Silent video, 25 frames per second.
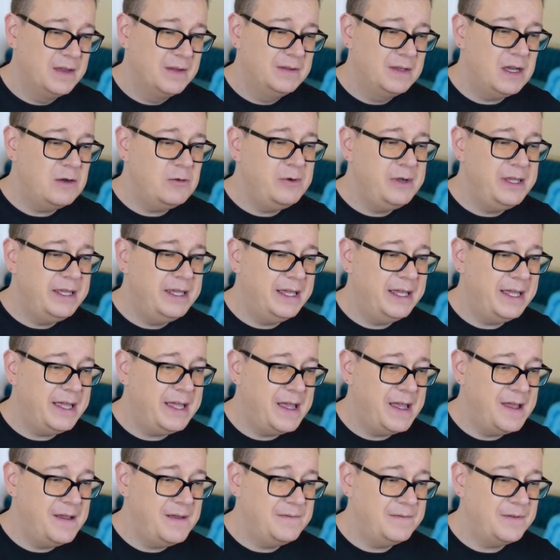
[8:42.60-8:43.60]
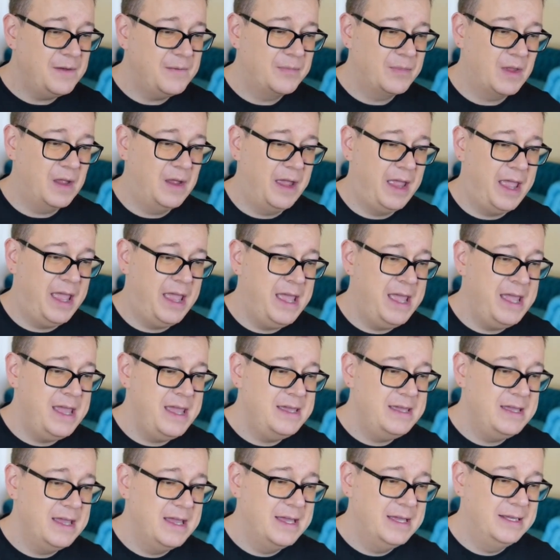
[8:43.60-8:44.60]
Now we have
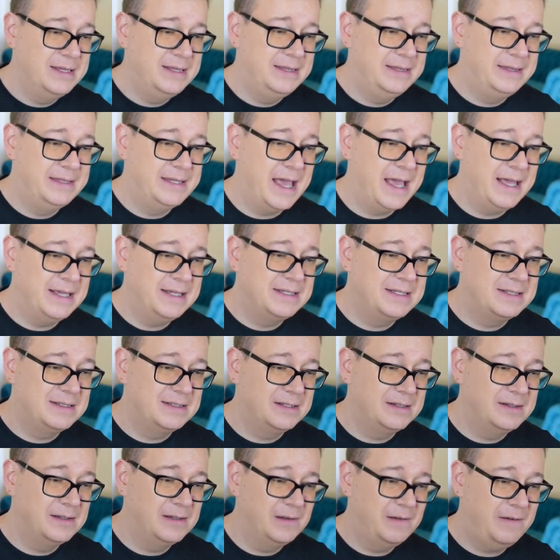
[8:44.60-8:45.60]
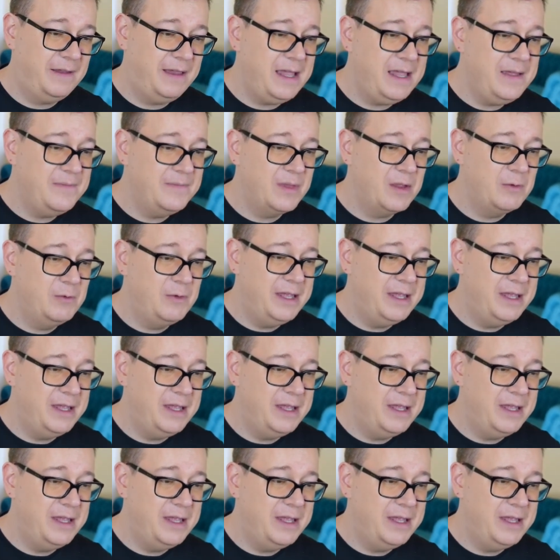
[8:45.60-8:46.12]
a text, okay?